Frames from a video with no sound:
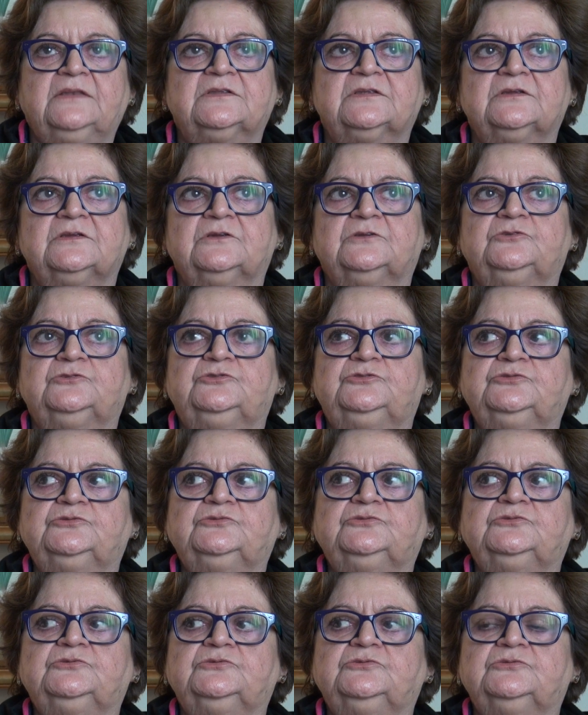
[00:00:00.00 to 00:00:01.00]
But
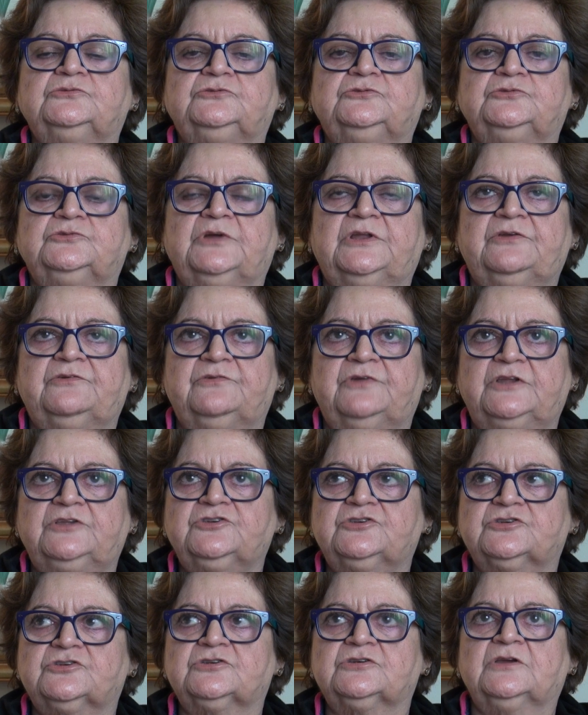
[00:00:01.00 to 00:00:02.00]
to
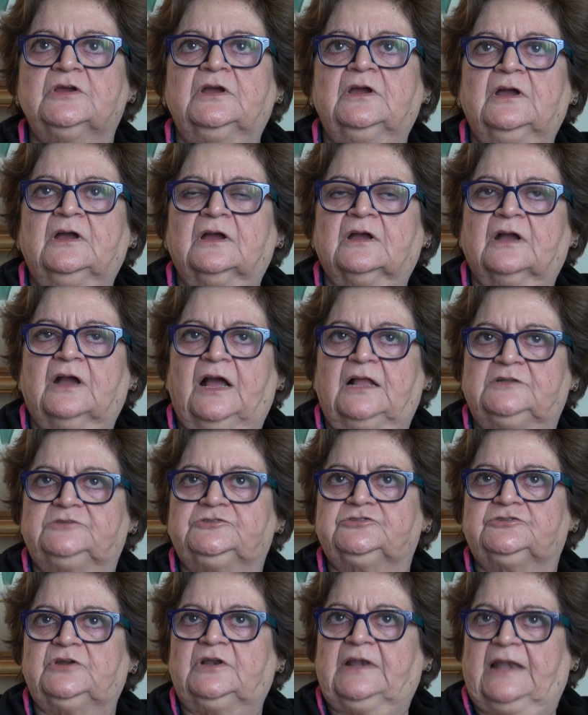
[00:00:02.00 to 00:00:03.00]
enrich
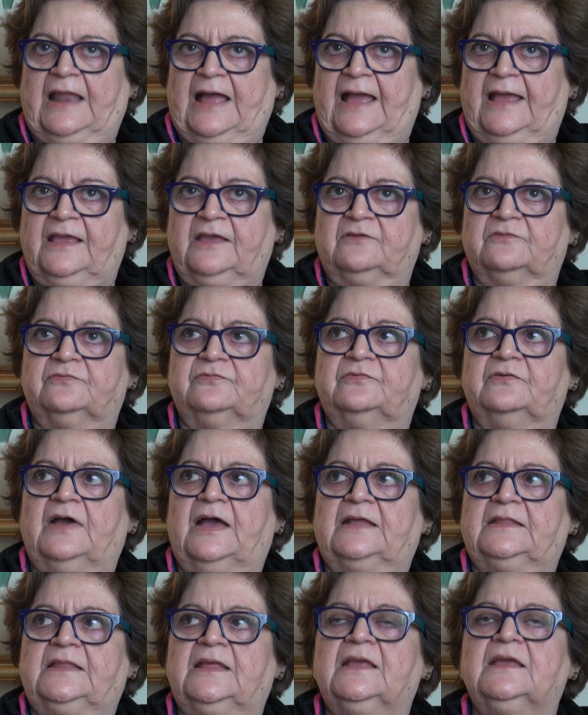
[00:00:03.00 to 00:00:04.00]
cultural
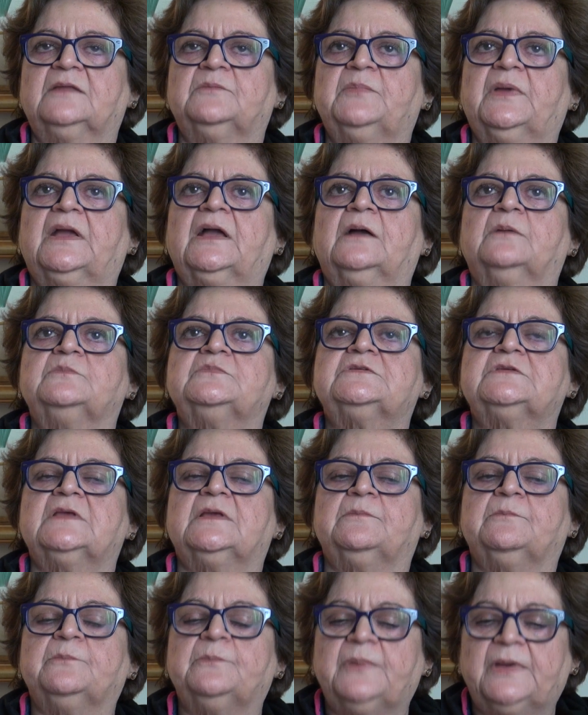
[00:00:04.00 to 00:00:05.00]
life, I think it
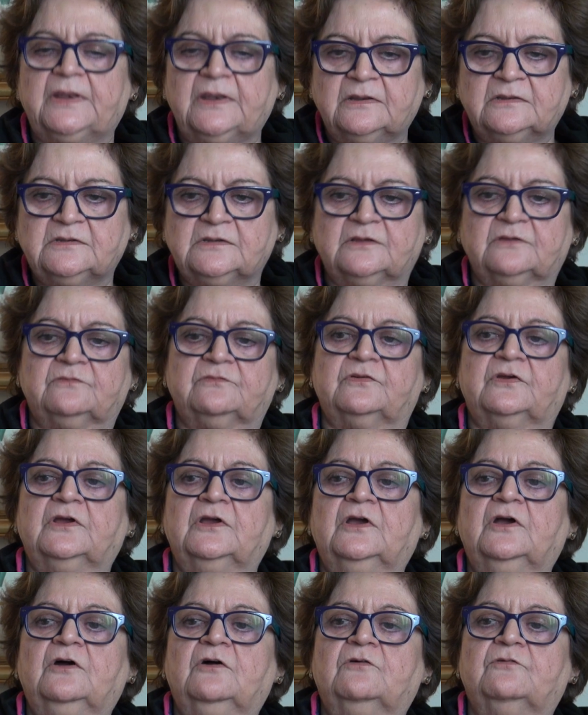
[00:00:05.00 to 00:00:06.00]
becomes imperative
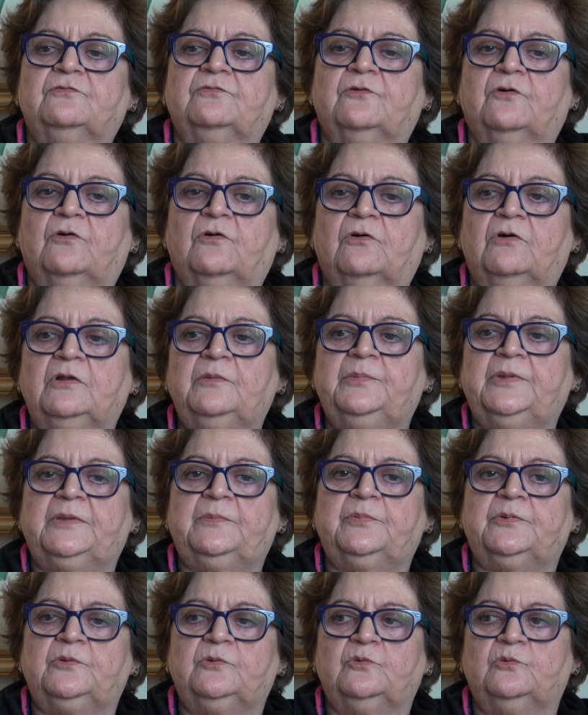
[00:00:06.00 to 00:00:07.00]
for all
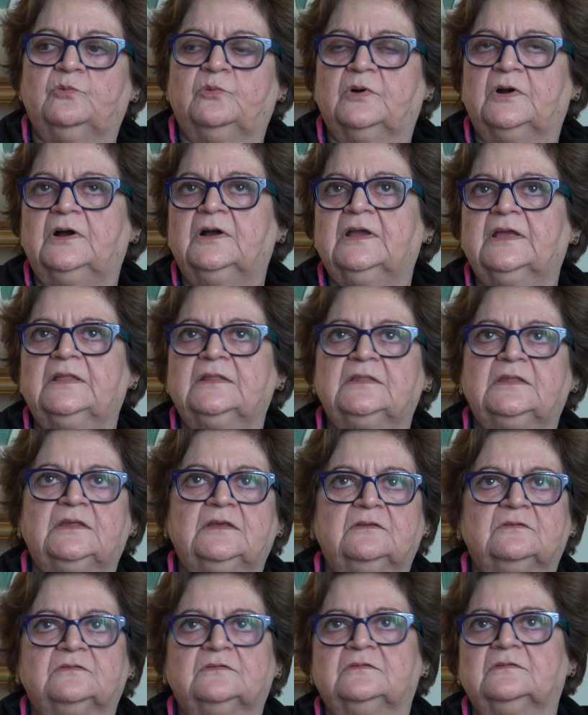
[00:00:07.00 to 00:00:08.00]
people who work in
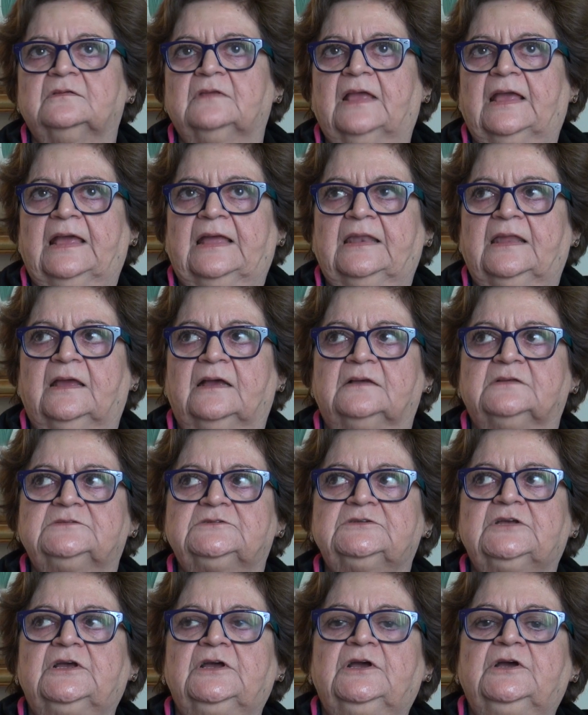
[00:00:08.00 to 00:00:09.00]
these
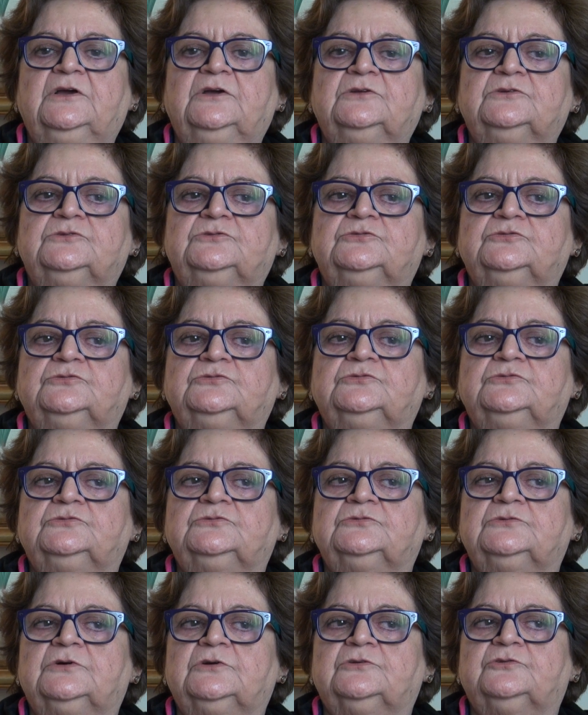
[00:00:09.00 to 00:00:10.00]
areas
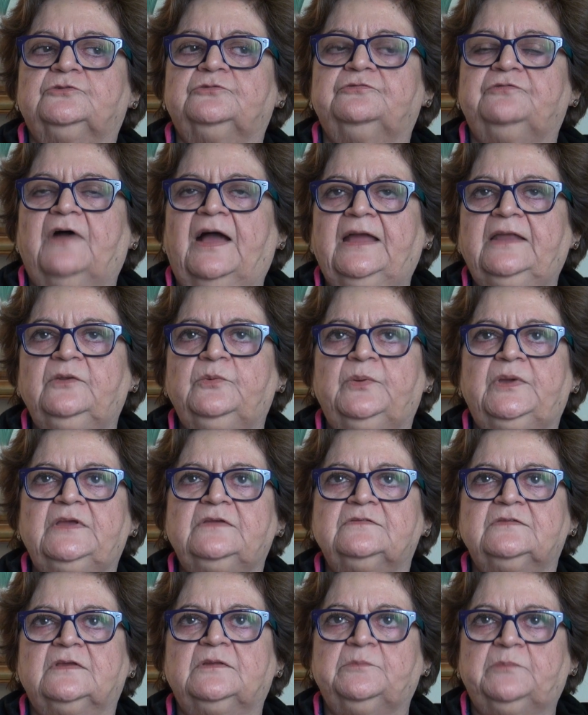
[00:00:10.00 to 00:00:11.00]
to find
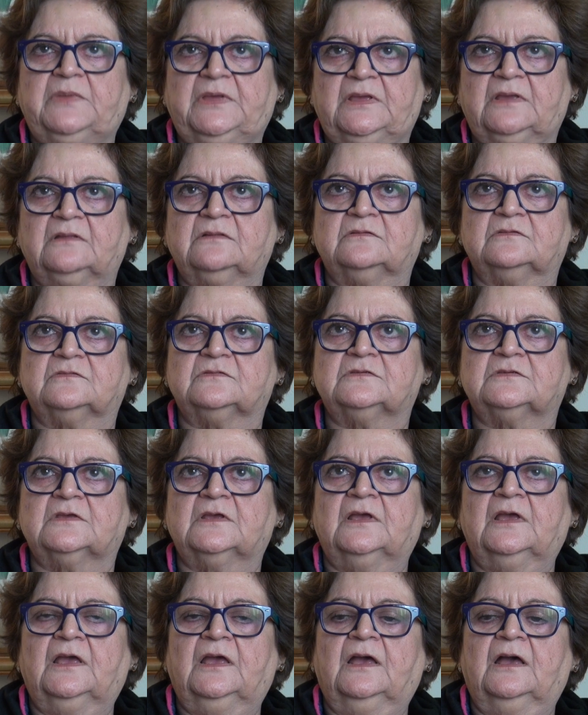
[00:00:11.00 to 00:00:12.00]
ways and
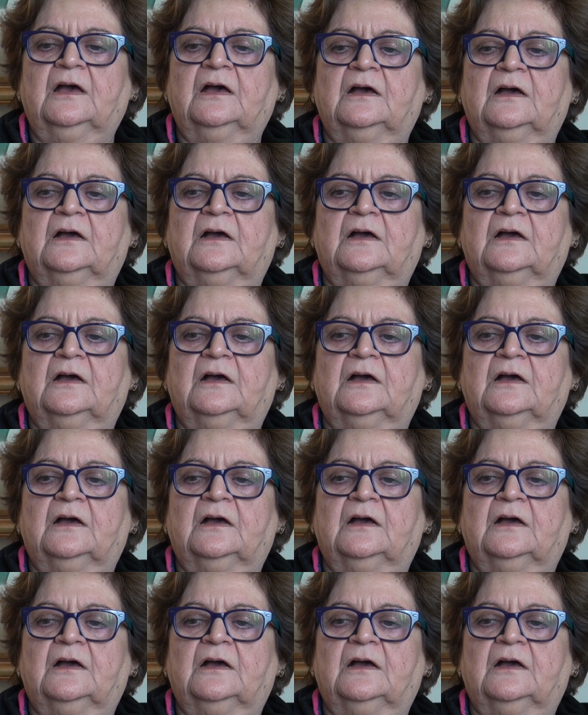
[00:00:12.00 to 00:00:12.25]
means